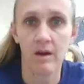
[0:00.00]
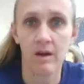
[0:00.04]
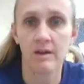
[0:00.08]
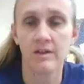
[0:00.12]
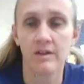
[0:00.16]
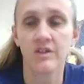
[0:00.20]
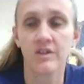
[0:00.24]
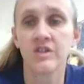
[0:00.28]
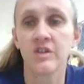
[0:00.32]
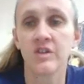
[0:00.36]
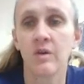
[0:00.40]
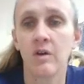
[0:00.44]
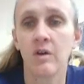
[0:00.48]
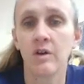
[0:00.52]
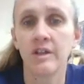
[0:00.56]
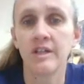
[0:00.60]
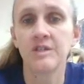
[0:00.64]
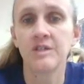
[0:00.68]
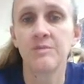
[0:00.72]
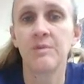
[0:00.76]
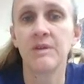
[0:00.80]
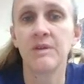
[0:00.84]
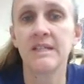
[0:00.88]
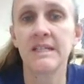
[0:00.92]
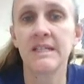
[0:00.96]
so all these
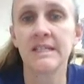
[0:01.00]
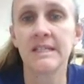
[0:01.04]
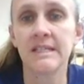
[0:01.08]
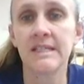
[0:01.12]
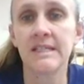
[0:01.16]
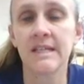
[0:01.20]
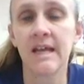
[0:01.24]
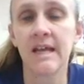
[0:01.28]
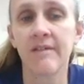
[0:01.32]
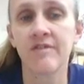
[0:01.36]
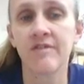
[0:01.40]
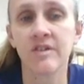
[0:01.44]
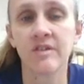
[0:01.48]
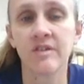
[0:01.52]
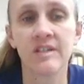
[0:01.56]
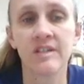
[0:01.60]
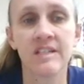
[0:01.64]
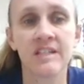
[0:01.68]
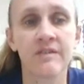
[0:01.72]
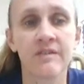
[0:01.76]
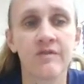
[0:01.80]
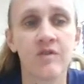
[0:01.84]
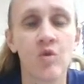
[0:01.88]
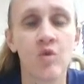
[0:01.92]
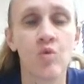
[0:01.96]
businesses after the
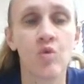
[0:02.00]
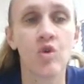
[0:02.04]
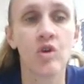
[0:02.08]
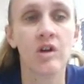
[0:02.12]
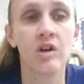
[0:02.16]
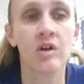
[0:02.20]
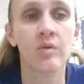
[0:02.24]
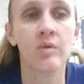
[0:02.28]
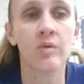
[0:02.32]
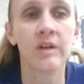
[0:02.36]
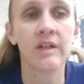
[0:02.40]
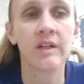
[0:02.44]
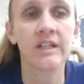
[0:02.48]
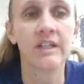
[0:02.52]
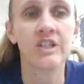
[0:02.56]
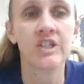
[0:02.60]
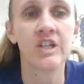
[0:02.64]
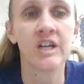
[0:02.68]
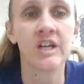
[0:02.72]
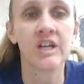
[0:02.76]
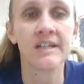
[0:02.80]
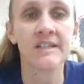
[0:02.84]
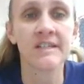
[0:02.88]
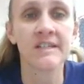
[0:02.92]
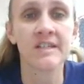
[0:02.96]
Civil War are really
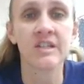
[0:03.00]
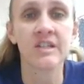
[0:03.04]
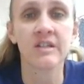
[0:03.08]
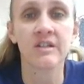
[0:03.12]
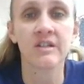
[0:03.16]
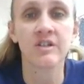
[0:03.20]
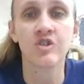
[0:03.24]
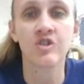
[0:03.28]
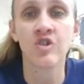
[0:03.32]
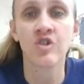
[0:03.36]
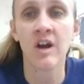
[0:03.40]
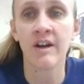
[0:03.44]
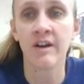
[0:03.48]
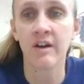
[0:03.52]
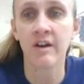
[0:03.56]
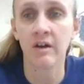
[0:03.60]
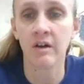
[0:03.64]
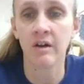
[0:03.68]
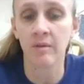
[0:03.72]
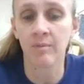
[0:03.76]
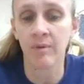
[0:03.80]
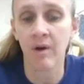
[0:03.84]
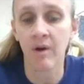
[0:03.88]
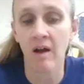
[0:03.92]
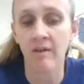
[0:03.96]
they're trying to earn
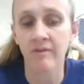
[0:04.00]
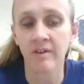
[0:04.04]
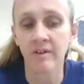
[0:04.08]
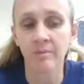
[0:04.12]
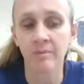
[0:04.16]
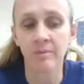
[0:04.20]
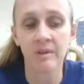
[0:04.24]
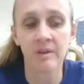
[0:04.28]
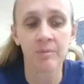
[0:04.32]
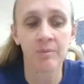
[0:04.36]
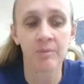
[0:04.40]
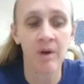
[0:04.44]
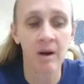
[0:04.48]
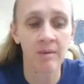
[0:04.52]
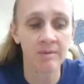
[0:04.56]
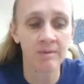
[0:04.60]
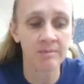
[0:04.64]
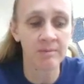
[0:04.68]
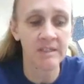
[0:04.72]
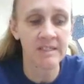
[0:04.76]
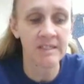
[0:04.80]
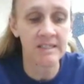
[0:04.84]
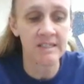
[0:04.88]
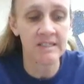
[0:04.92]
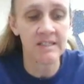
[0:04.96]
a profit. But the problem
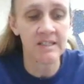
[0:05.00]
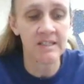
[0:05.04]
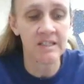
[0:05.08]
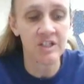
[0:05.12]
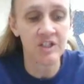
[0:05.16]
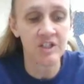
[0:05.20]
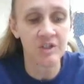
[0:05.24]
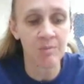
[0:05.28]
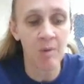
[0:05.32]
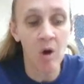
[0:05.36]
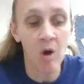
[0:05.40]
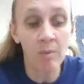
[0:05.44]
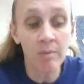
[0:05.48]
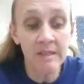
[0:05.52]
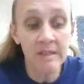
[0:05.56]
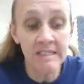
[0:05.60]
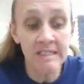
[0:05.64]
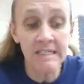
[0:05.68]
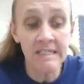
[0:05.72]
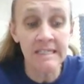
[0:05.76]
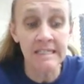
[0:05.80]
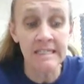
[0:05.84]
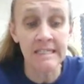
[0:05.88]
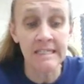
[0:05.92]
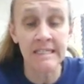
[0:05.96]
is that the small
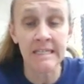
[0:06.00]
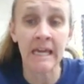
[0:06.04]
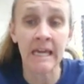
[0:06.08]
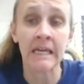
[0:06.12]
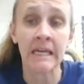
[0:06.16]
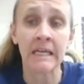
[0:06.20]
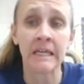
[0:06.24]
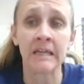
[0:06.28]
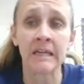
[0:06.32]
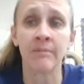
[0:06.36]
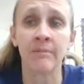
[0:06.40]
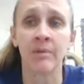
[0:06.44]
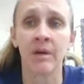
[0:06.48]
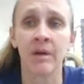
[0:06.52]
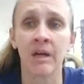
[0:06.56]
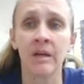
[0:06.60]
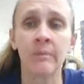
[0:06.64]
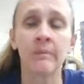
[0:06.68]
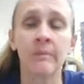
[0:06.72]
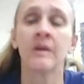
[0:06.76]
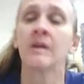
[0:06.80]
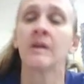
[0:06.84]
businesses can't keep up.